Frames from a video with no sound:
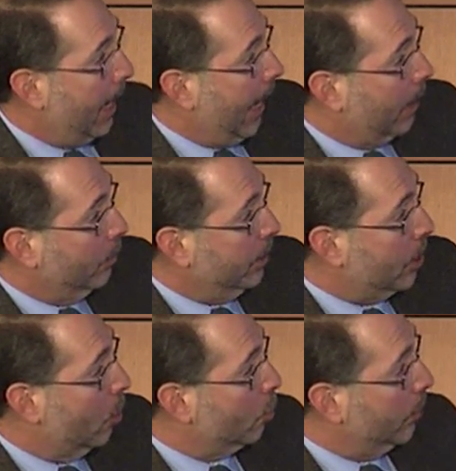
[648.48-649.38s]
and we
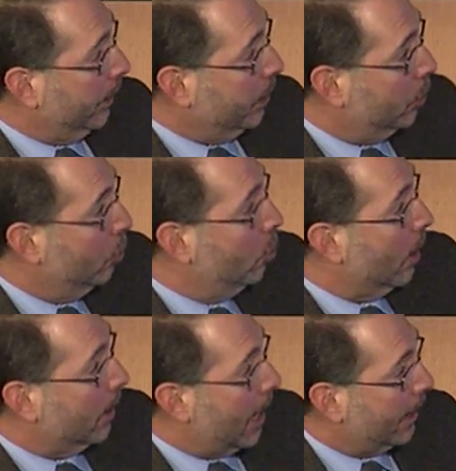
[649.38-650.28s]
don't really do
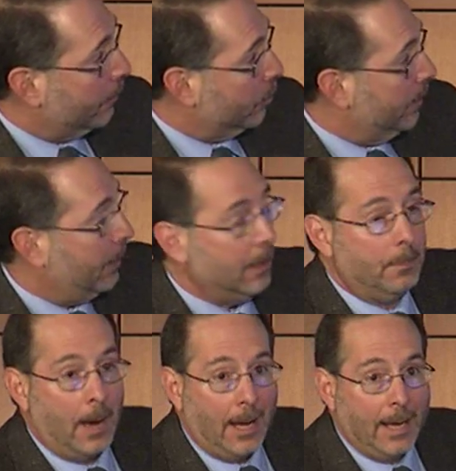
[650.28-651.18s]
a lot of
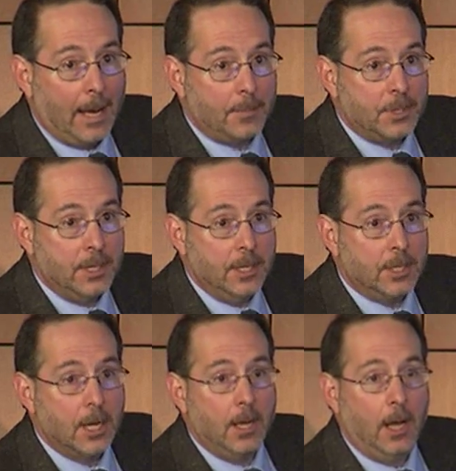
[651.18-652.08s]
repeat
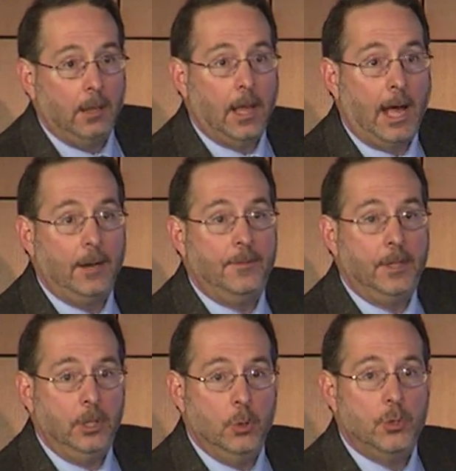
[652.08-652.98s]
biopsies, a lot of
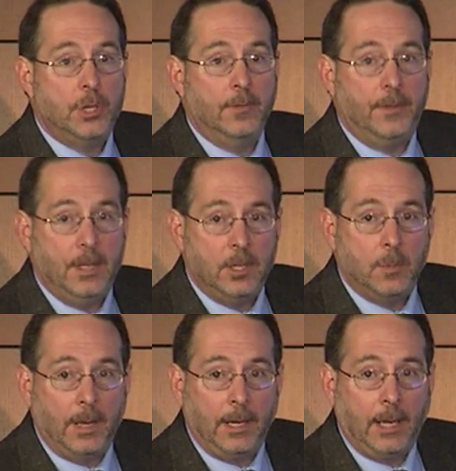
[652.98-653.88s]
the use of these
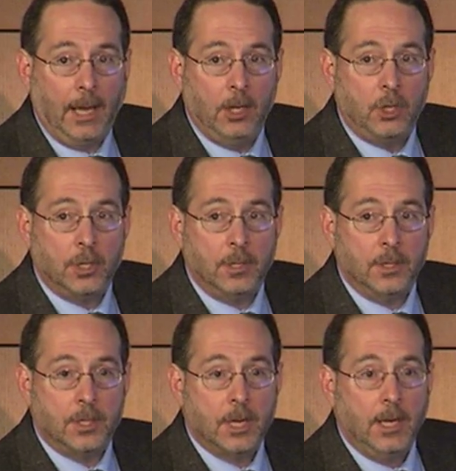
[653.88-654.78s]

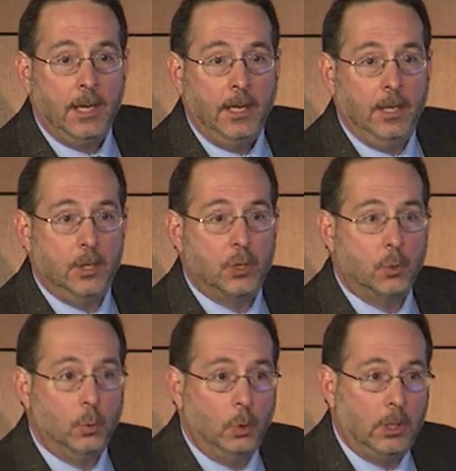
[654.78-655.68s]
medications is
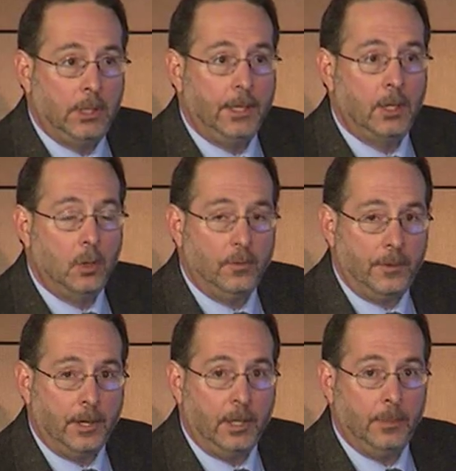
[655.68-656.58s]
through clinical
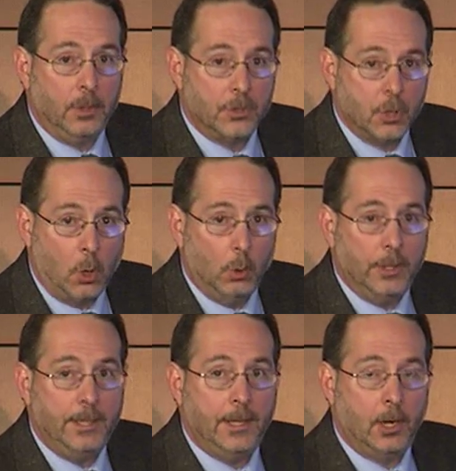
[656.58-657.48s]
variables
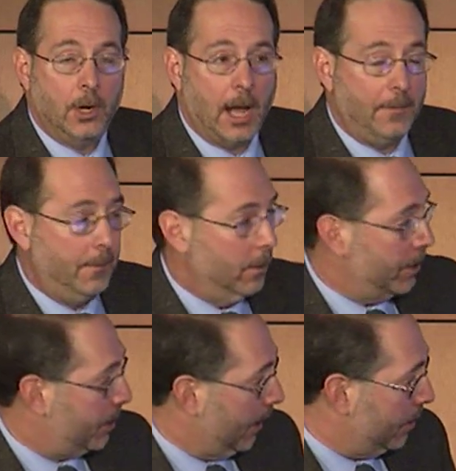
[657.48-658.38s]
only that are not very
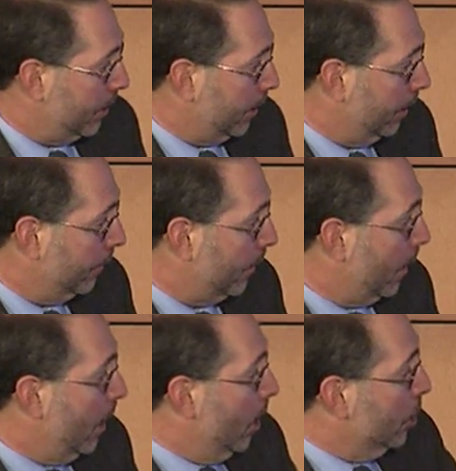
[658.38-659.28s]
sensitive.
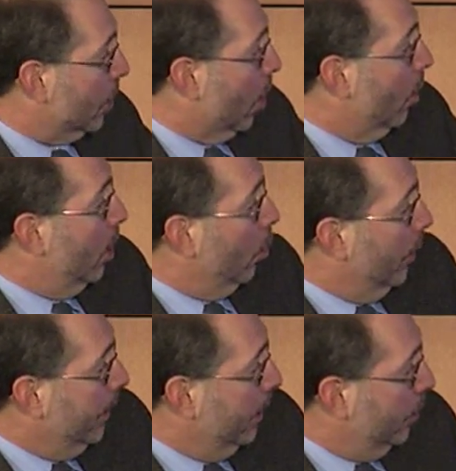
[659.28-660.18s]
So
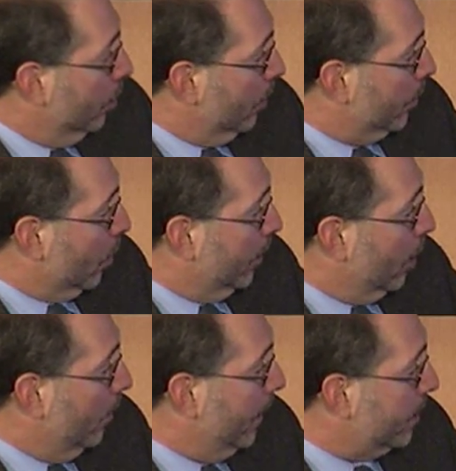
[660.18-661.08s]
we did urine
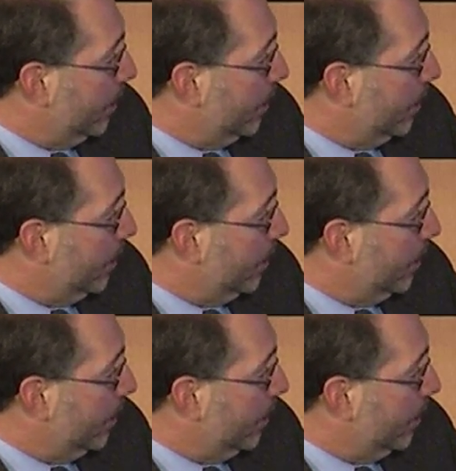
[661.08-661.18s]
proteomics